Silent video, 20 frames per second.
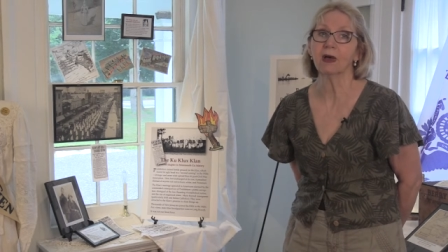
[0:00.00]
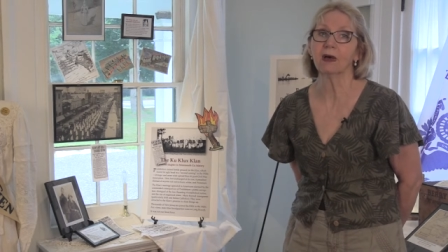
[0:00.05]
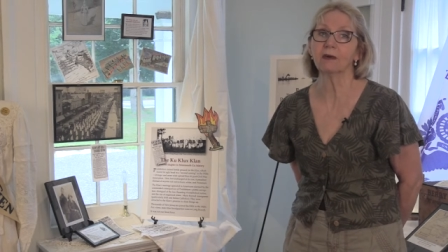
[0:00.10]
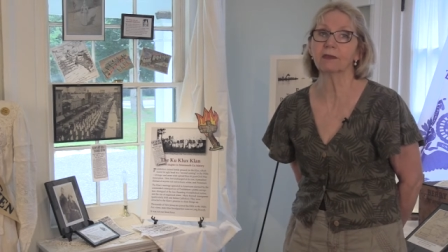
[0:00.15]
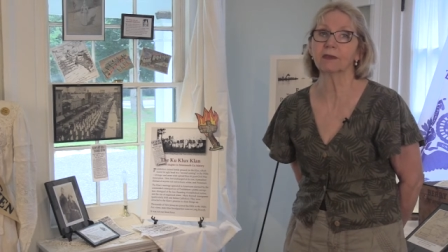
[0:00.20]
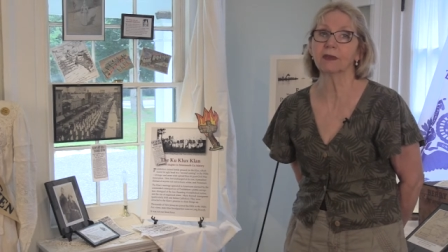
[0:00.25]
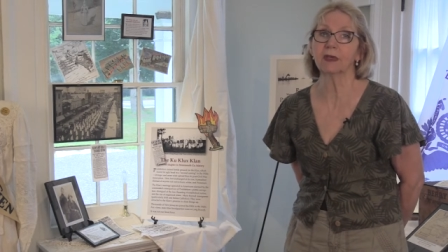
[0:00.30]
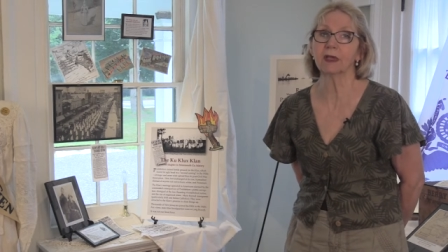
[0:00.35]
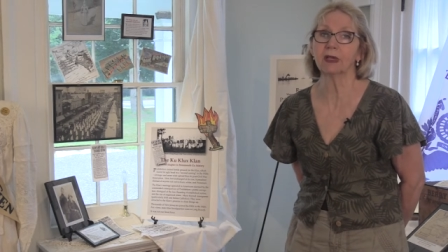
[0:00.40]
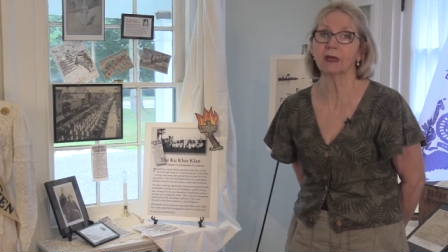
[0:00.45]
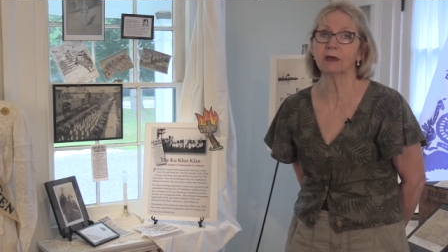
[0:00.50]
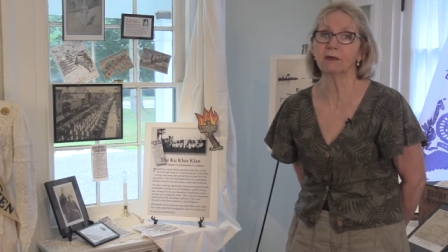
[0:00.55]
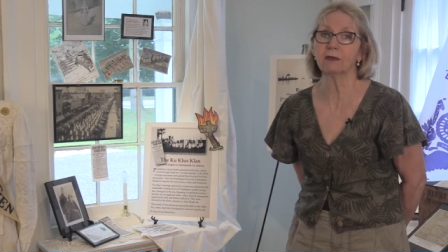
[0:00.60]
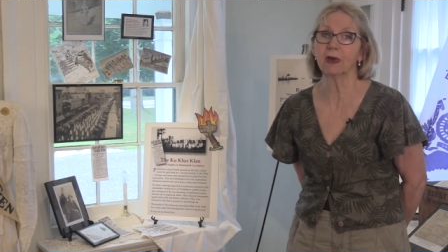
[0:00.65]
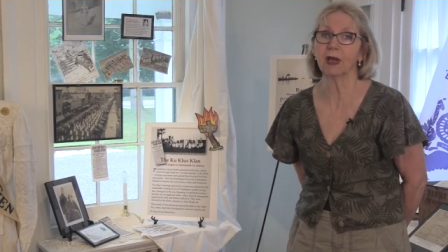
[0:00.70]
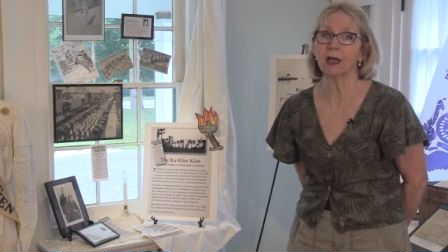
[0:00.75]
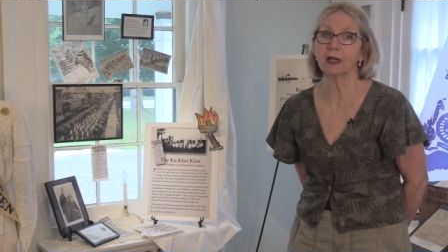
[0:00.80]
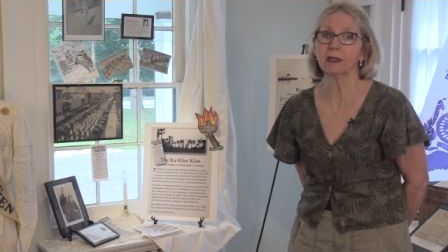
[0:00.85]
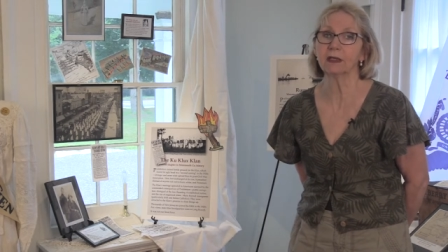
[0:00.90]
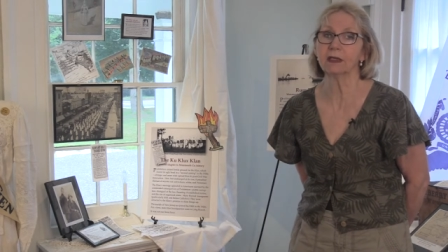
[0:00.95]
of Klan
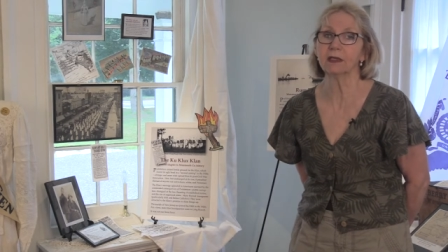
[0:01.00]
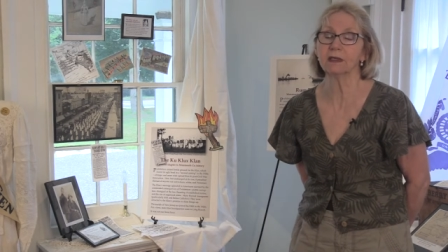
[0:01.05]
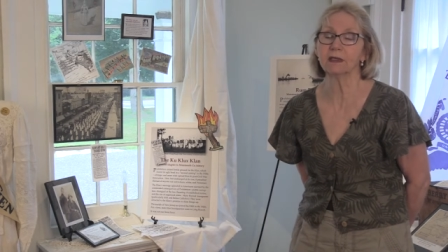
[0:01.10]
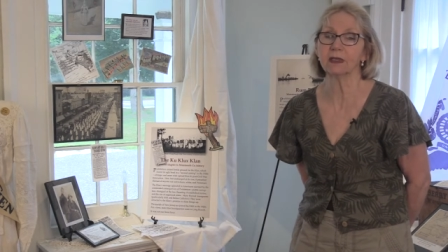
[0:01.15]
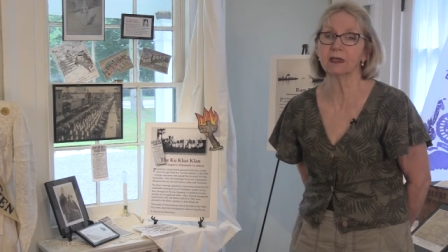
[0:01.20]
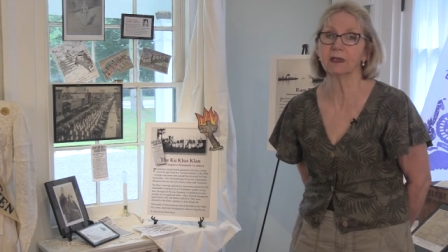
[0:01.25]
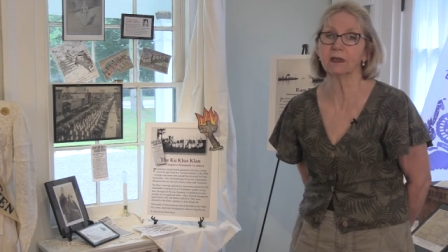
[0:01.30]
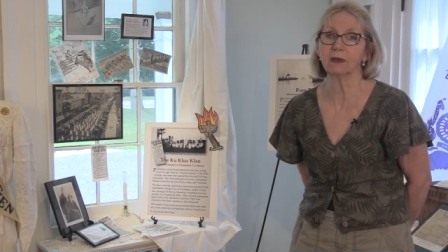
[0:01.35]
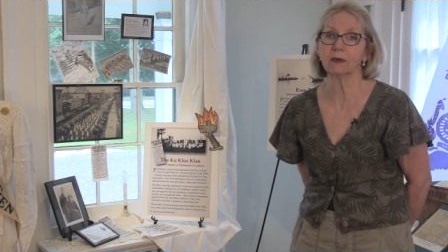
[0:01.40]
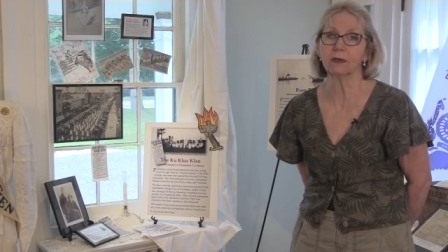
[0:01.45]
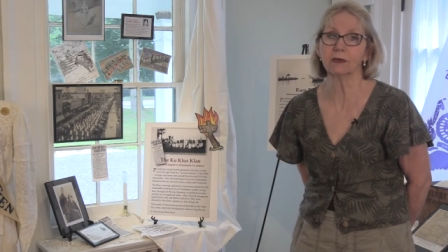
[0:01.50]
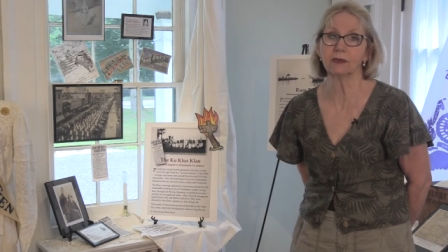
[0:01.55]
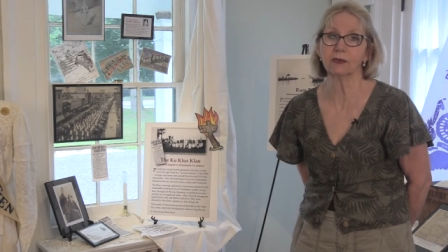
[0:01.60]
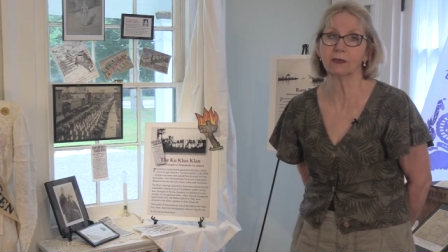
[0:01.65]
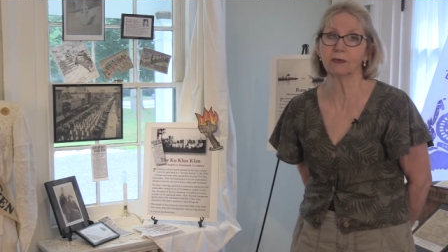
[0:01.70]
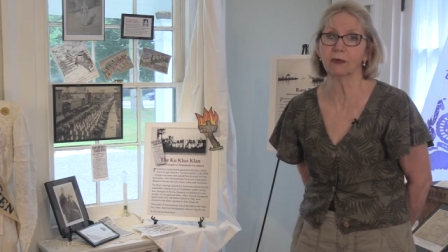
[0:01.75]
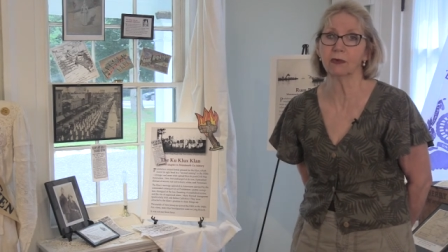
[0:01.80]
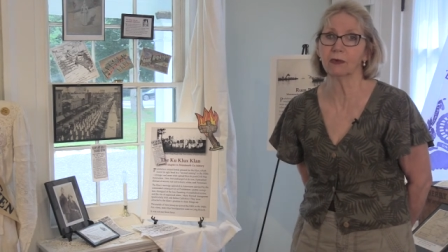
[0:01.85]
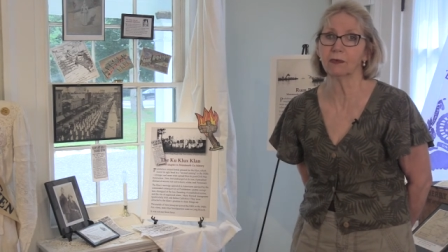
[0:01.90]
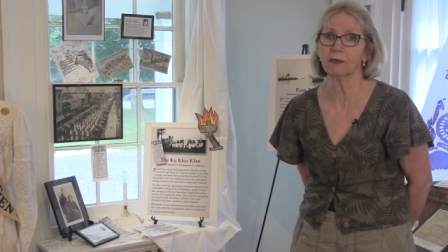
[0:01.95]
rallies in the
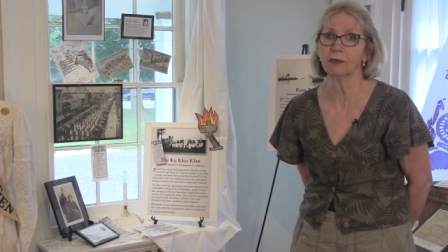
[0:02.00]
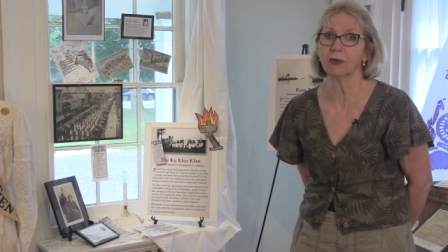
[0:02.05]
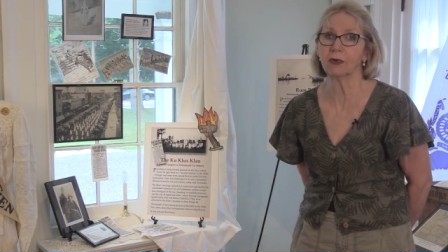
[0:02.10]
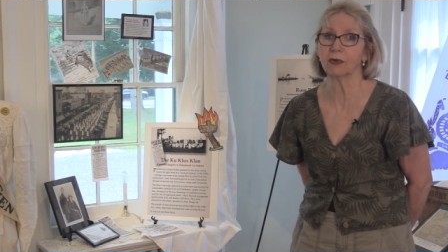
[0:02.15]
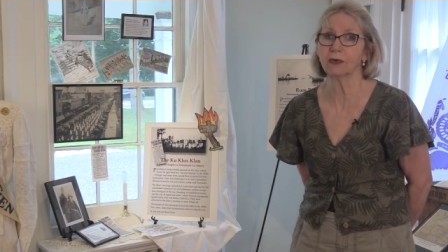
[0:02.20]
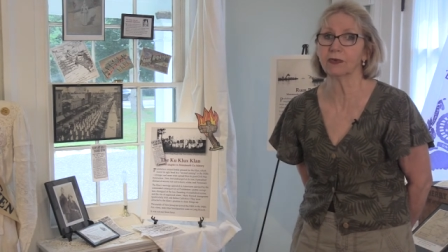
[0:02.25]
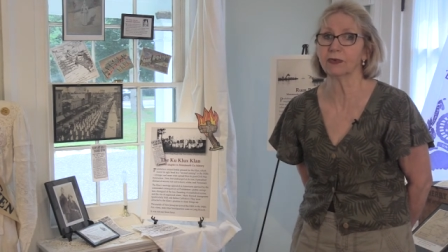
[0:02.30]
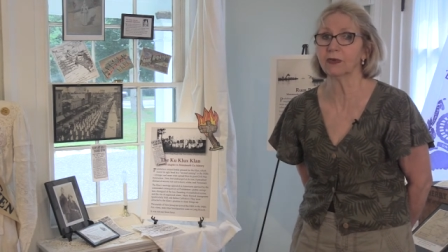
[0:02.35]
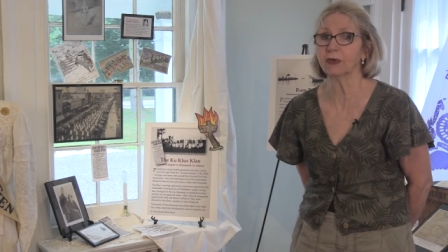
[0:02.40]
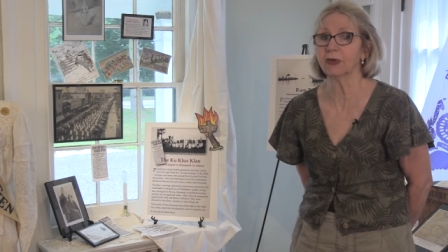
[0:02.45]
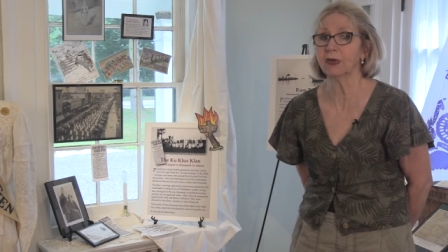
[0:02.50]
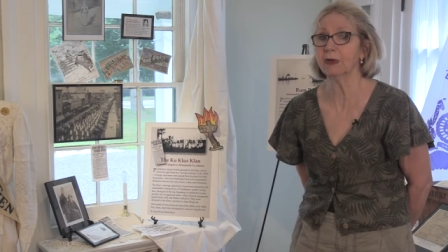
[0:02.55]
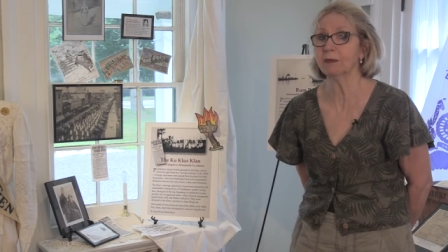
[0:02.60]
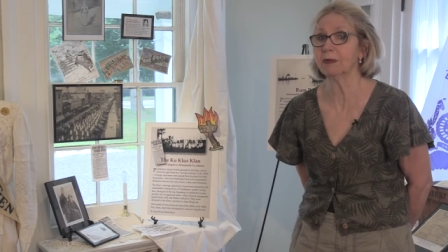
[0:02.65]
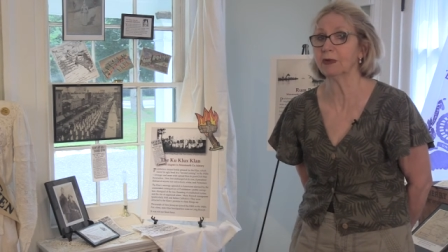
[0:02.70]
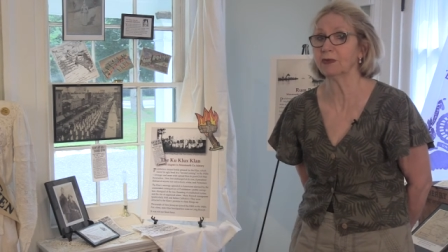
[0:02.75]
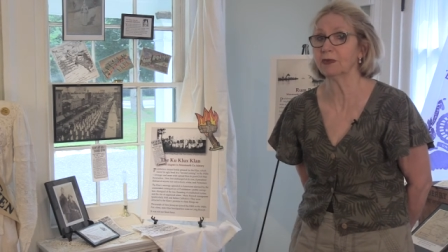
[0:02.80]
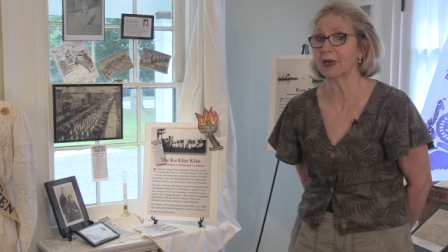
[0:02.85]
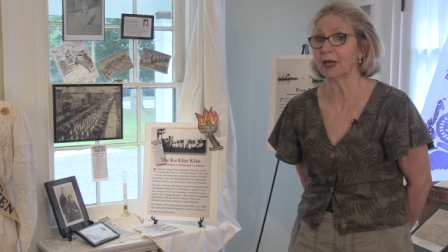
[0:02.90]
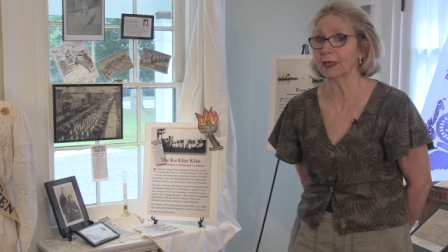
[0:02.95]
Ocean Grove
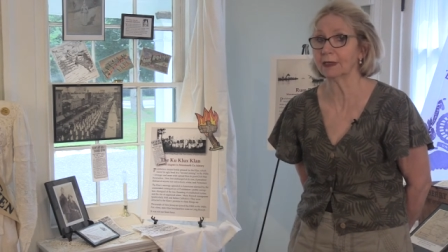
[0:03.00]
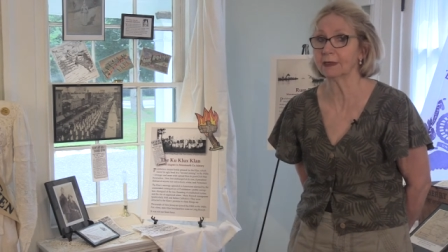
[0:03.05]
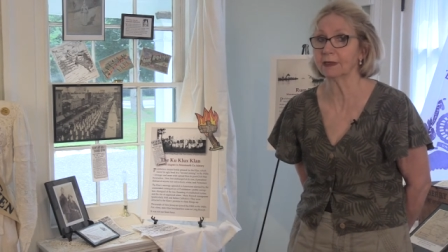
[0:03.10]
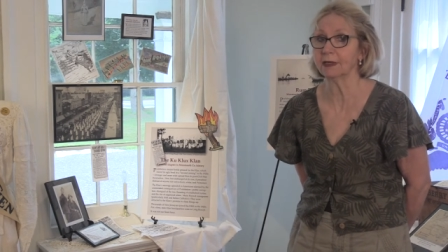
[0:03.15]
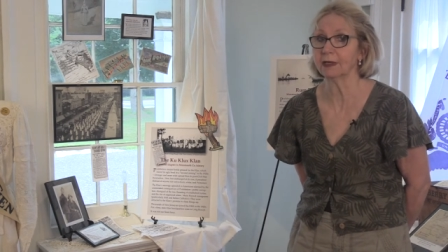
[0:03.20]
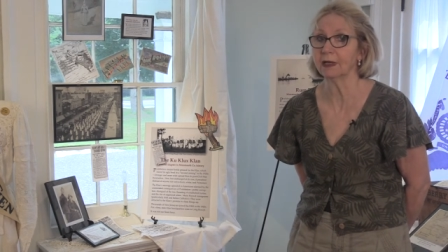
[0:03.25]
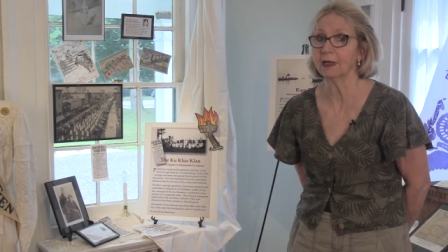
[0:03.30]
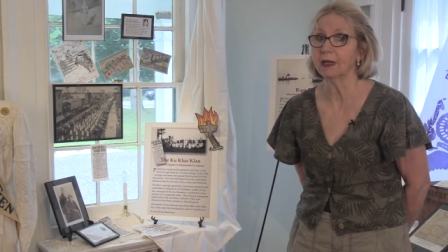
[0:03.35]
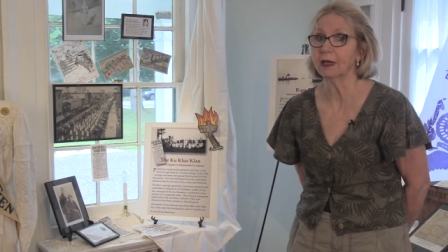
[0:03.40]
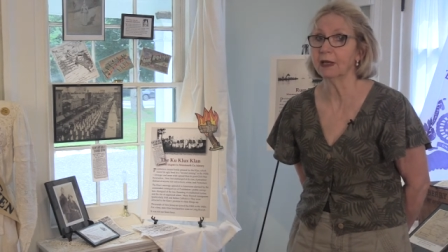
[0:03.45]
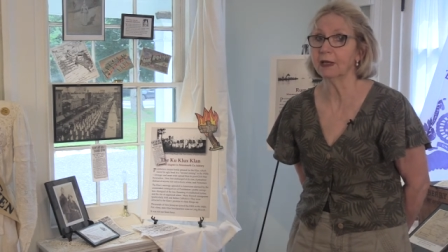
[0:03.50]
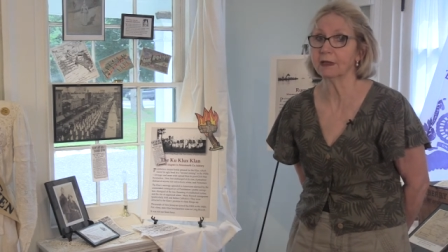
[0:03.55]
Auditorium attracting